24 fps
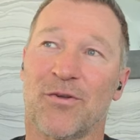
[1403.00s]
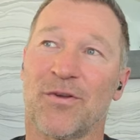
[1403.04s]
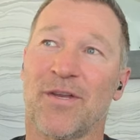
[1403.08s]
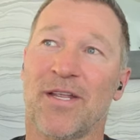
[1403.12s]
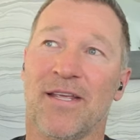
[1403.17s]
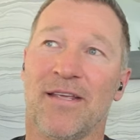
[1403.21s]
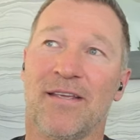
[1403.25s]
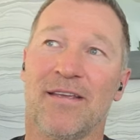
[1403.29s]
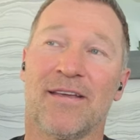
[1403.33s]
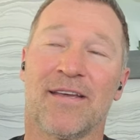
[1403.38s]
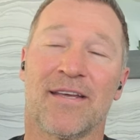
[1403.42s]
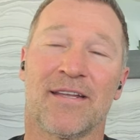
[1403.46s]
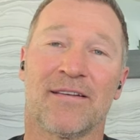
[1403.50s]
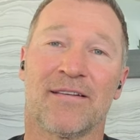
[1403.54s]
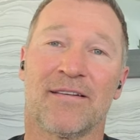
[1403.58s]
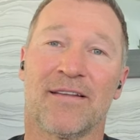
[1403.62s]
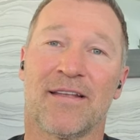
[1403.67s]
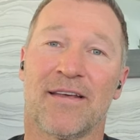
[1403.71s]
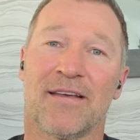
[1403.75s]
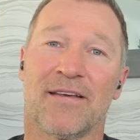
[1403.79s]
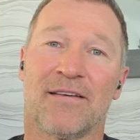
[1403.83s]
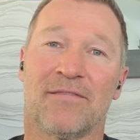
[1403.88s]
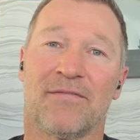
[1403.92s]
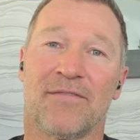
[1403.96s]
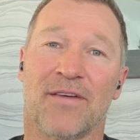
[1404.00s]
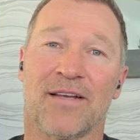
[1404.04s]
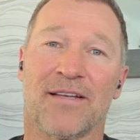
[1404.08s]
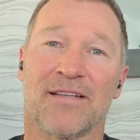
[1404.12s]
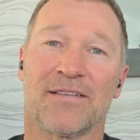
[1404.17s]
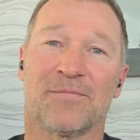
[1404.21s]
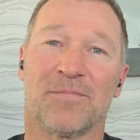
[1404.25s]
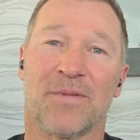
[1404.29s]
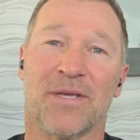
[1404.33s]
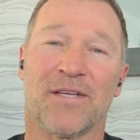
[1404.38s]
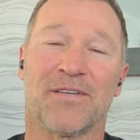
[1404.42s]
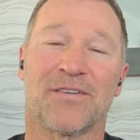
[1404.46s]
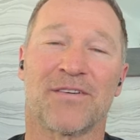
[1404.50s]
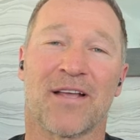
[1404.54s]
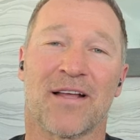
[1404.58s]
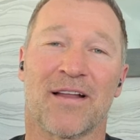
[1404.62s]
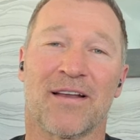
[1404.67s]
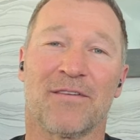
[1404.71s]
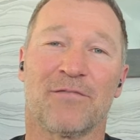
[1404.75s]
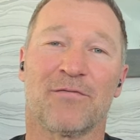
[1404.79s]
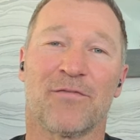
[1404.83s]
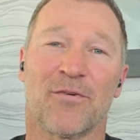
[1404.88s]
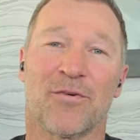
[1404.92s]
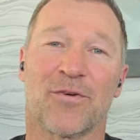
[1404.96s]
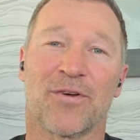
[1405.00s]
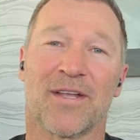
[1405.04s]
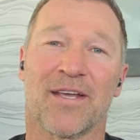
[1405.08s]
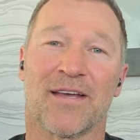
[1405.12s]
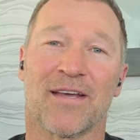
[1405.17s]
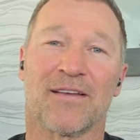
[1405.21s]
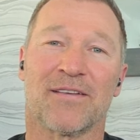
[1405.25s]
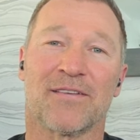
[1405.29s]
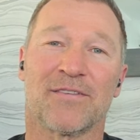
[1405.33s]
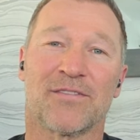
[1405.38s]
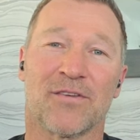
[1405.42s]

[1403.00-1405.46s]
journey in Venice Beach, California.